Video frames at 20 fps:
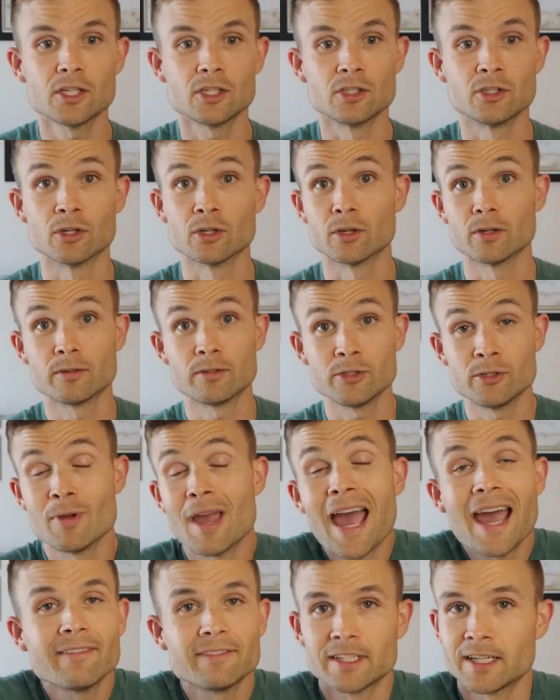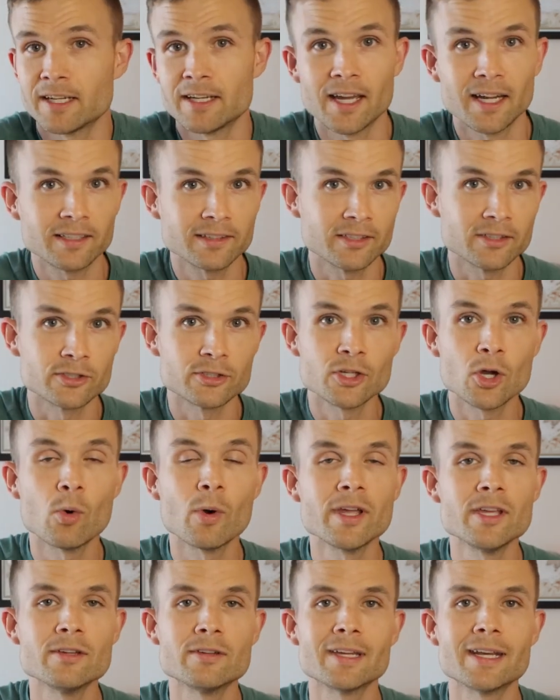You have to connect. There's no
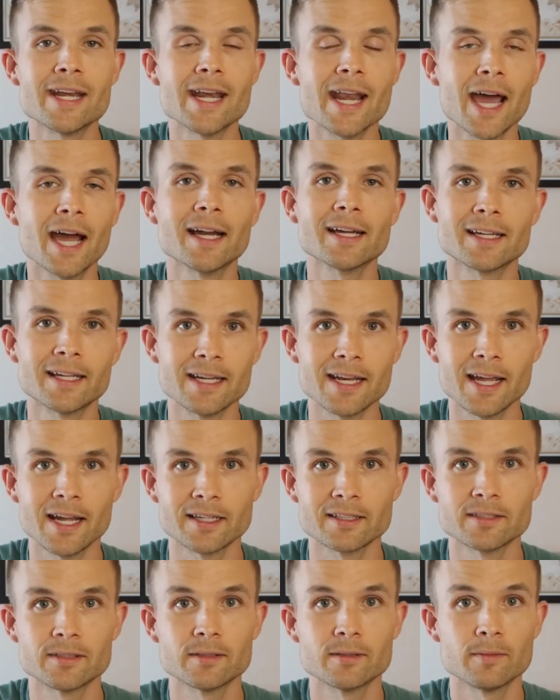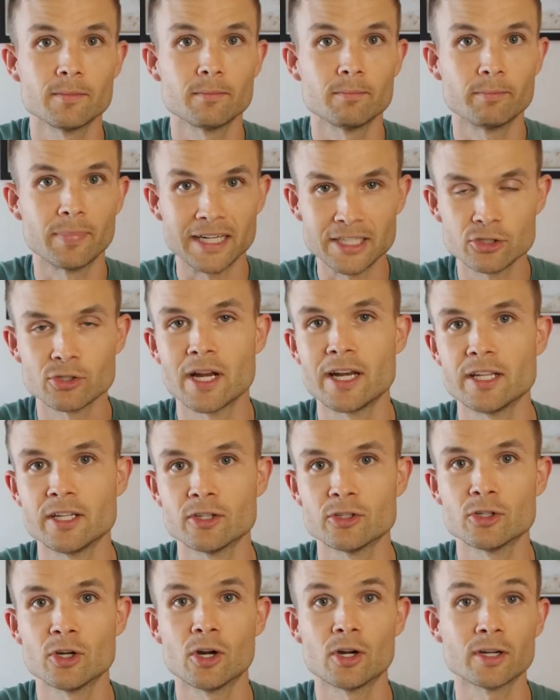way you cannot connect by training
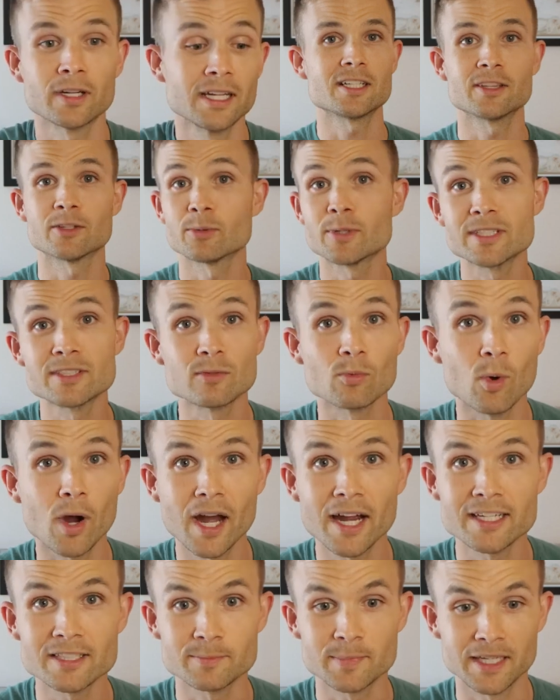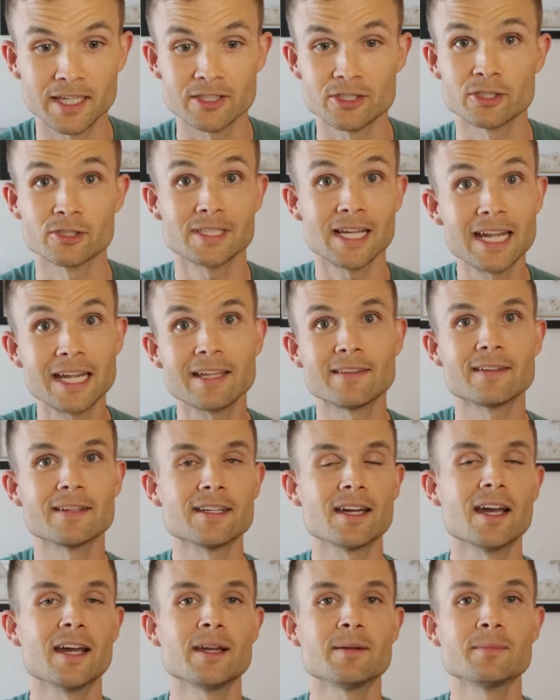your dog. And the reason why is because you're taking the
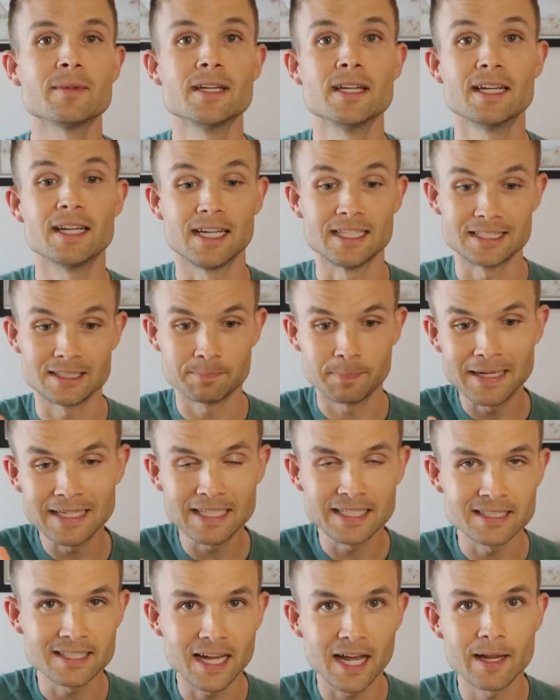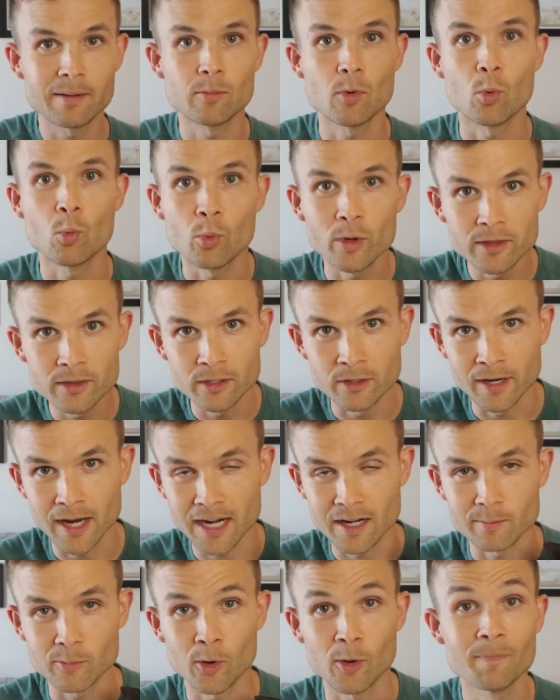time and spending time with your
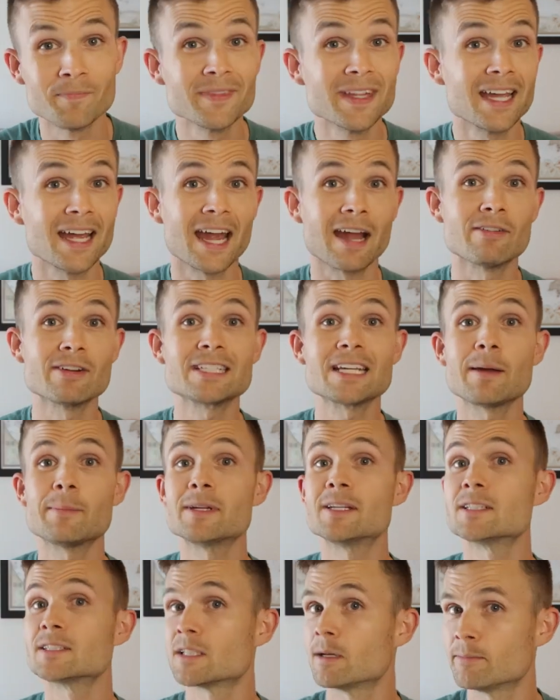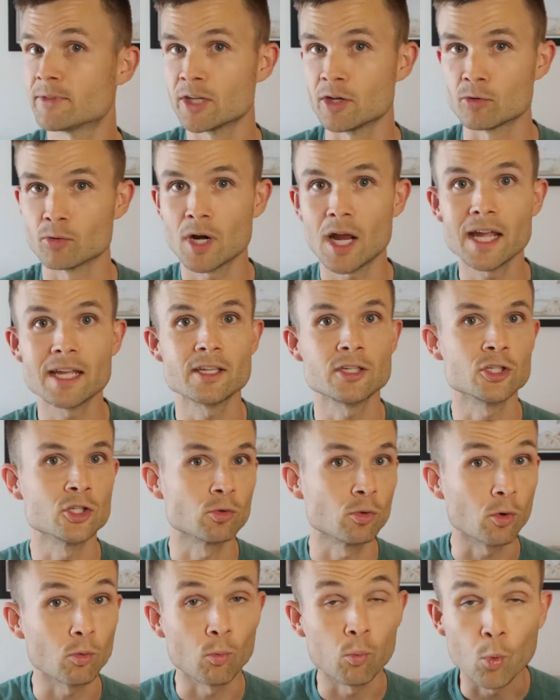animal. Every time it does something right,
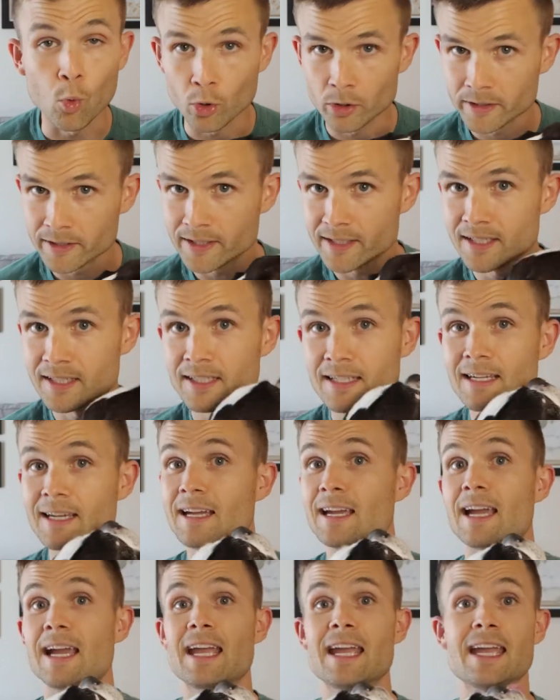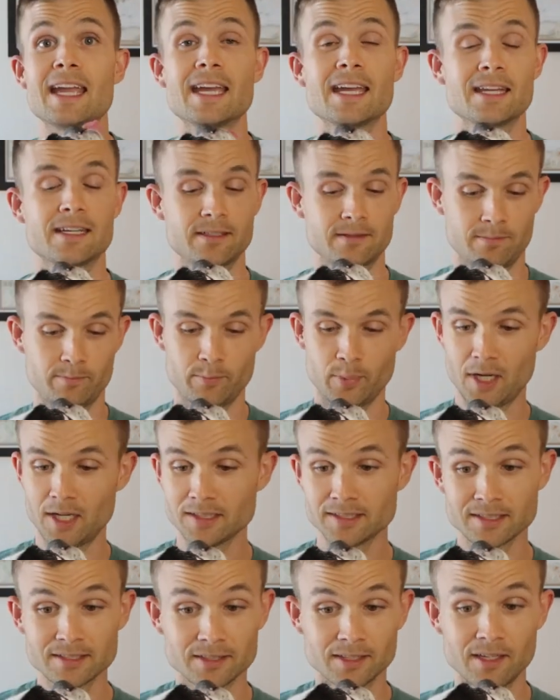you're rewarding it. And
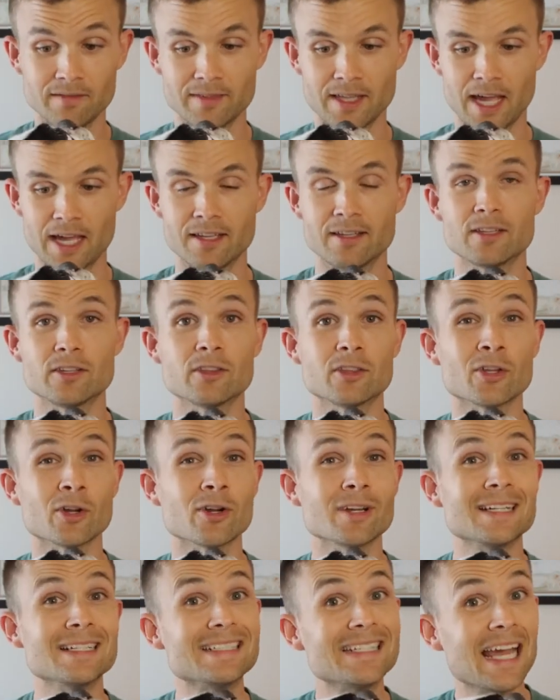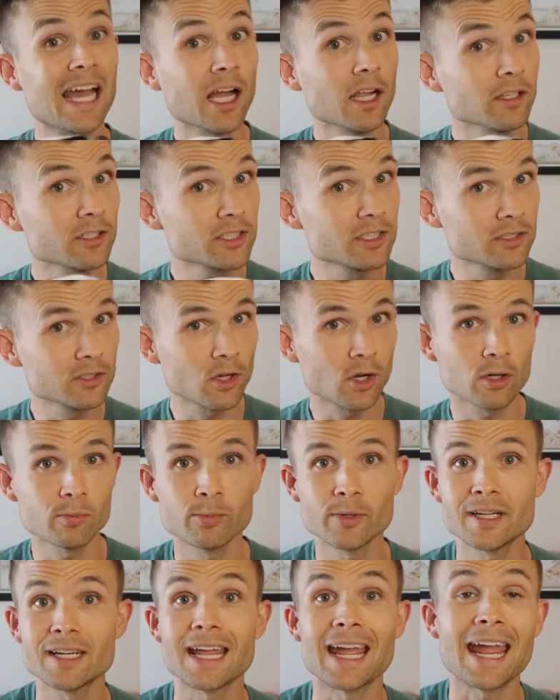Bostons love that. They're an intelligent
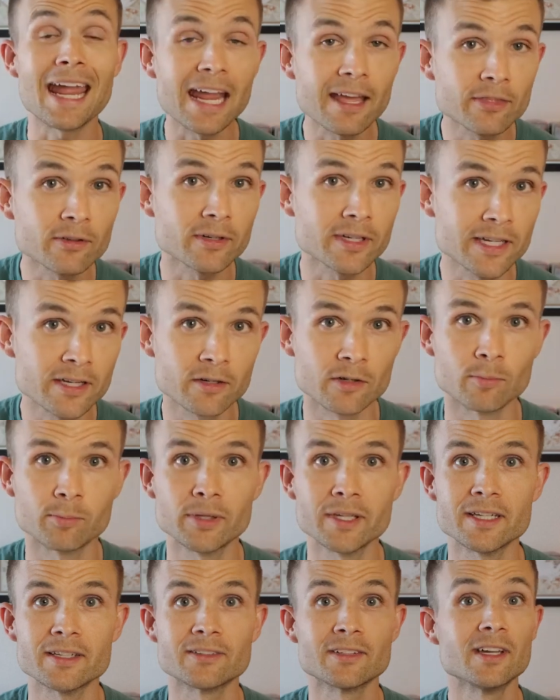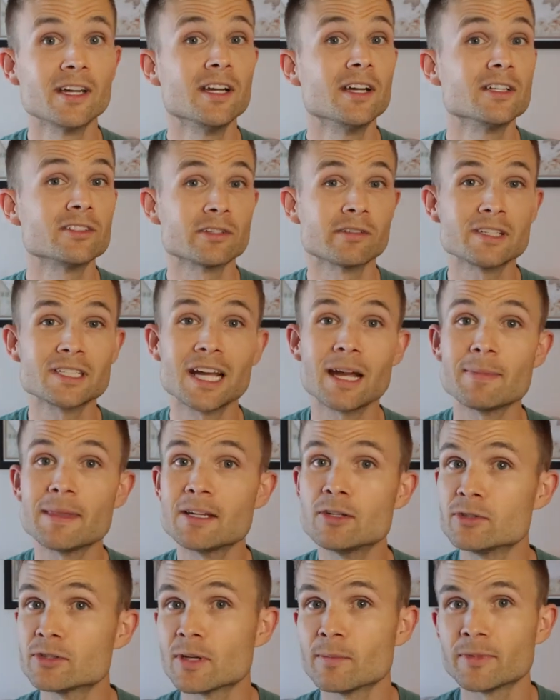dog breed and they're eager to please. So every time
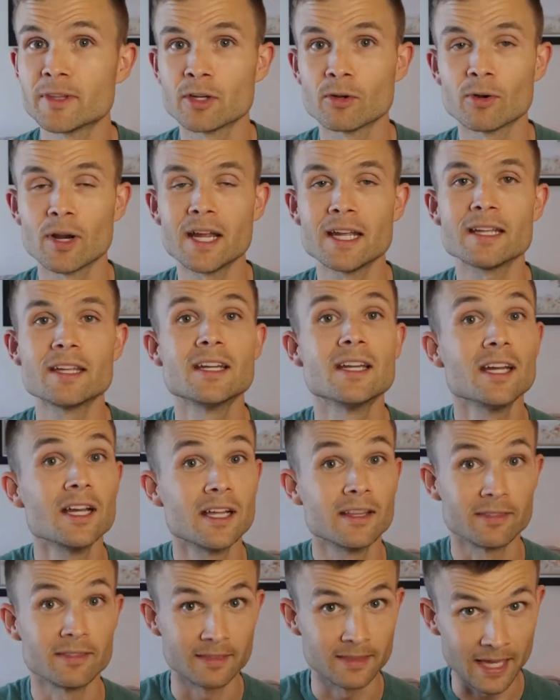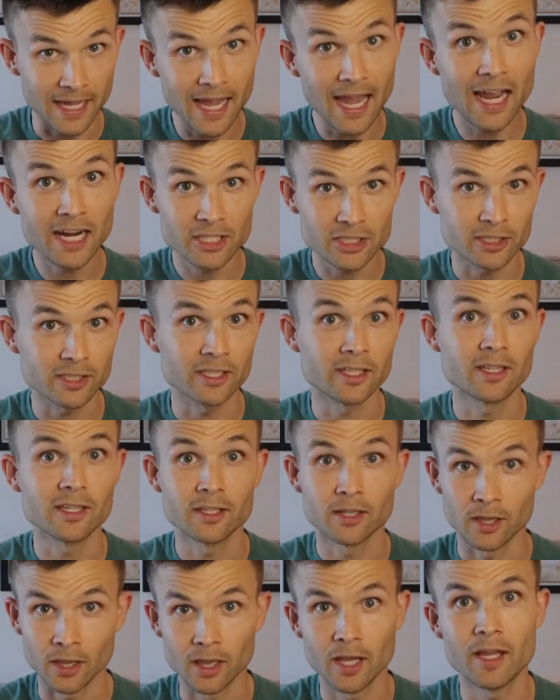they do something right, they actually
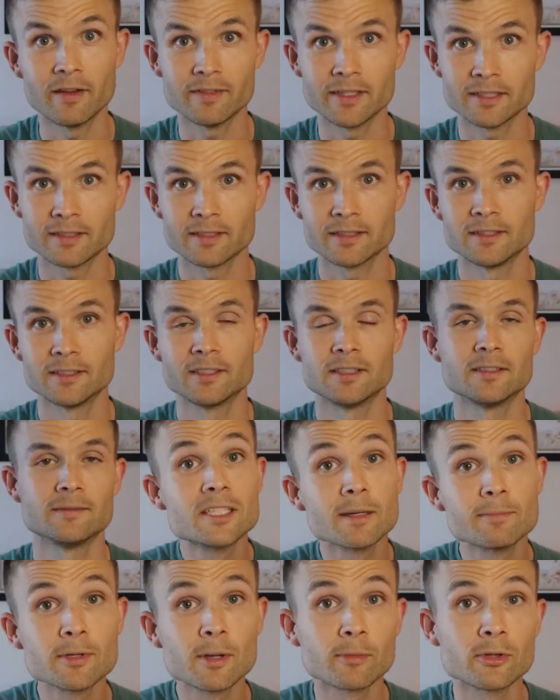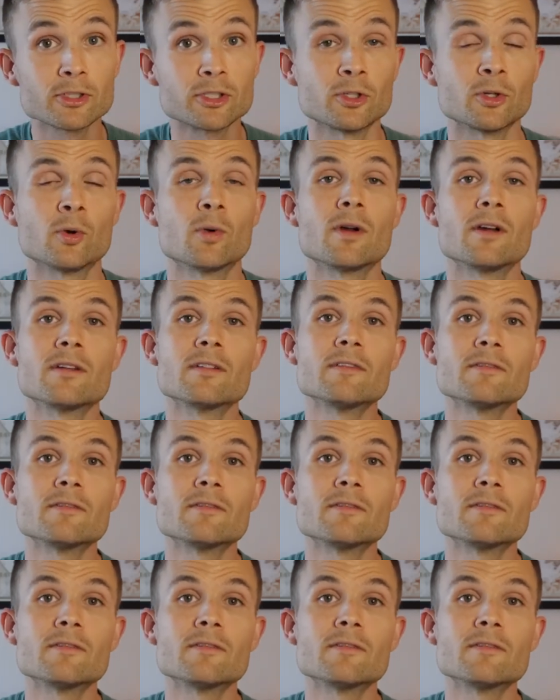love it. Tip number 2,